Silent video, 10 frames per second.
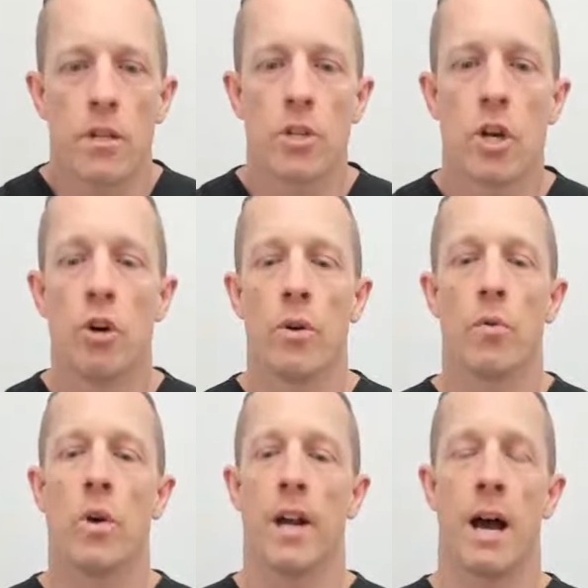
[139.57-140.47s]

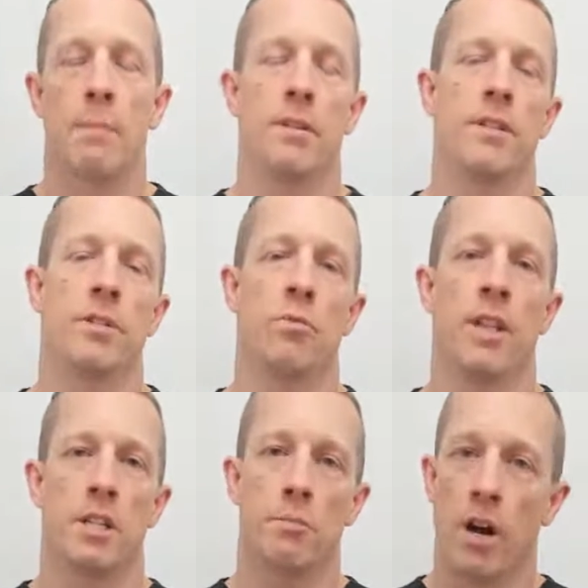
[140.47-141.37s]
so what happens is
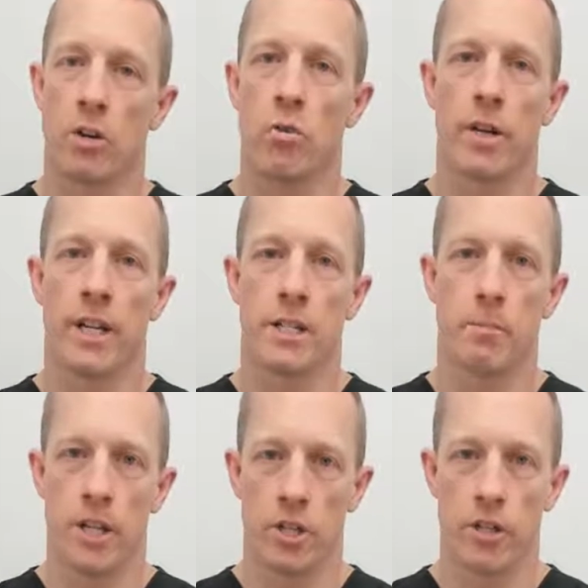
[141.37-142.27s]
when that spinal cord gets
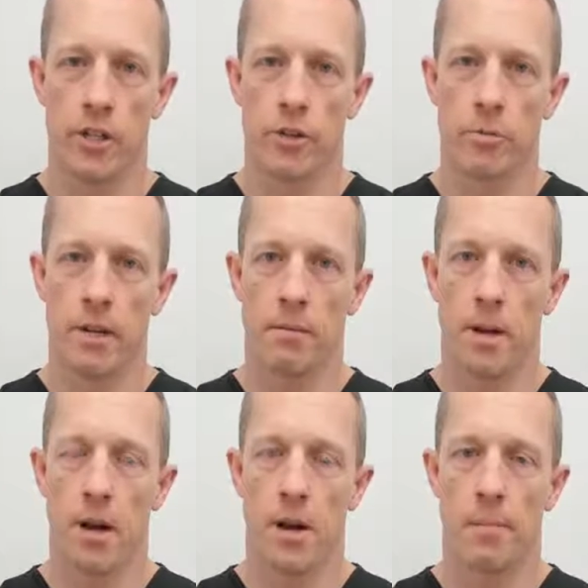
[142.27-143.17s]
pinched a little bit,
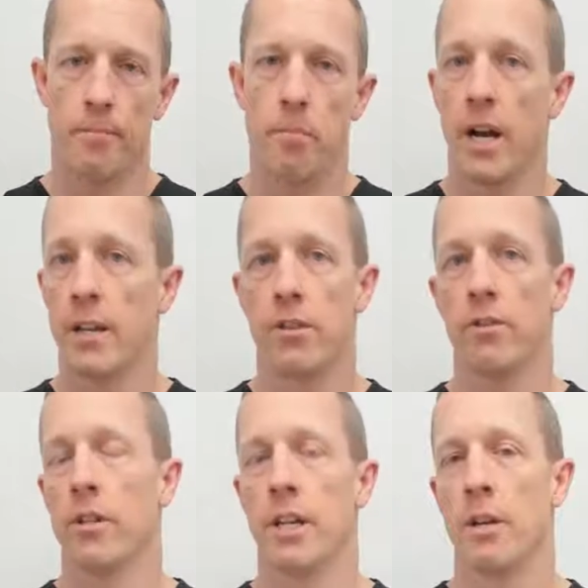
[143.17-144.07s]
um, either
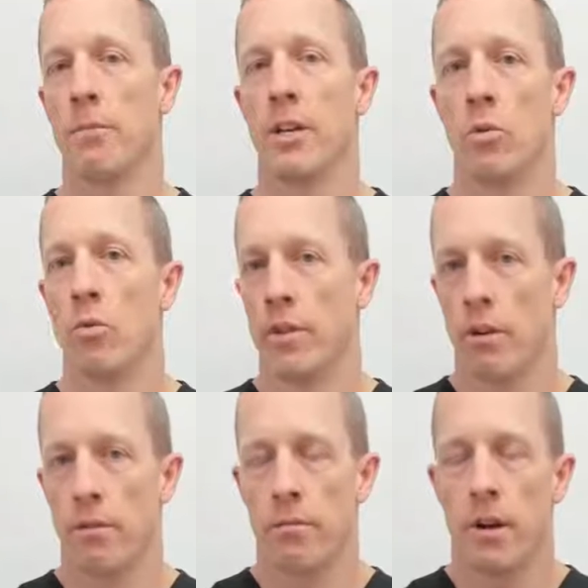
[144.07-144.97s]
the ligament or
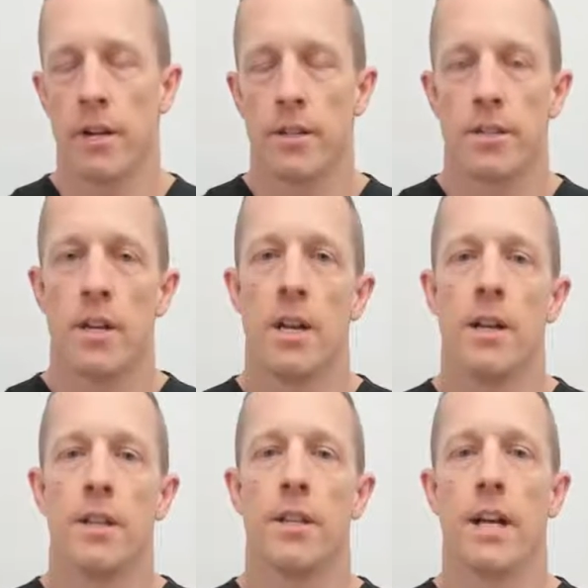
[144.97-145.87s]
the arthritis,
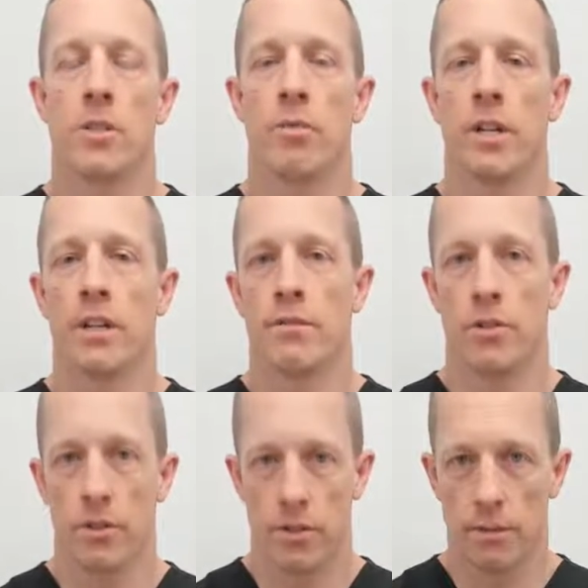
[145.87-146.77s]
then that's what gives
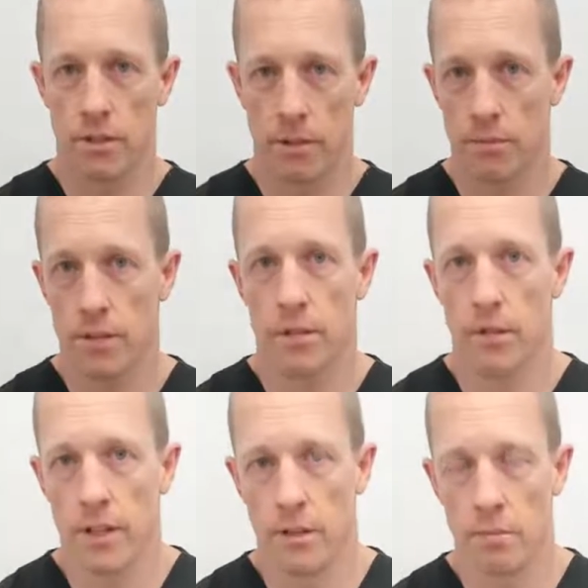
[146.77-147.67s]
you those
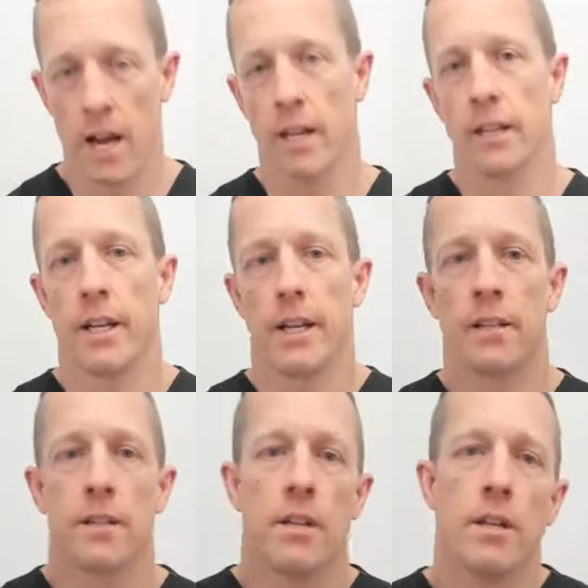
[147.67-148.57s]
symptoms in the back and
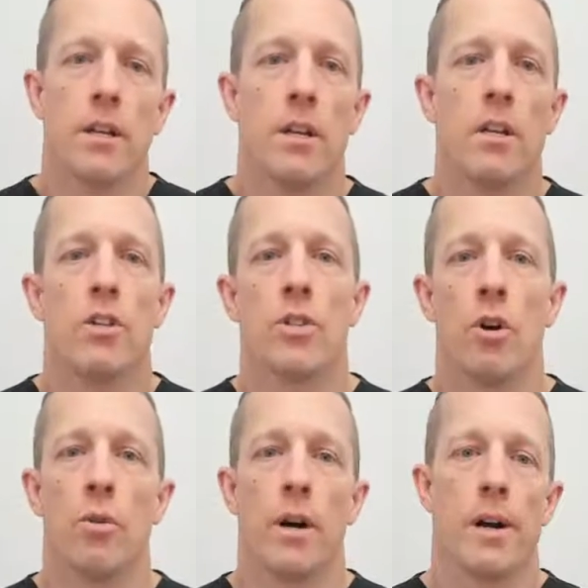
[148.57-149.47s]
legs.
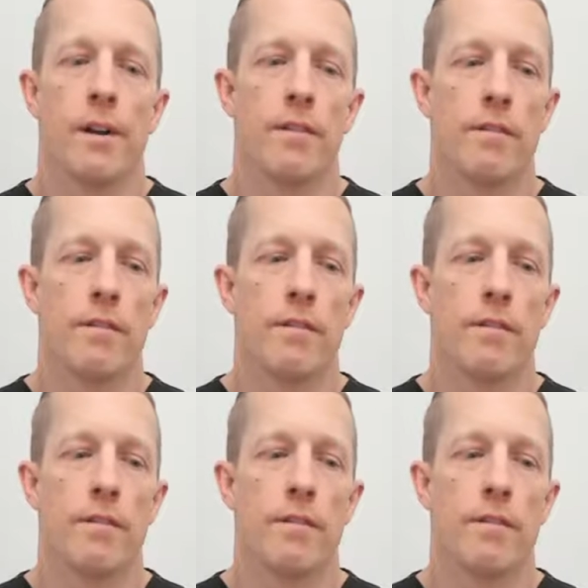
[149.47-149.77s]
So uh,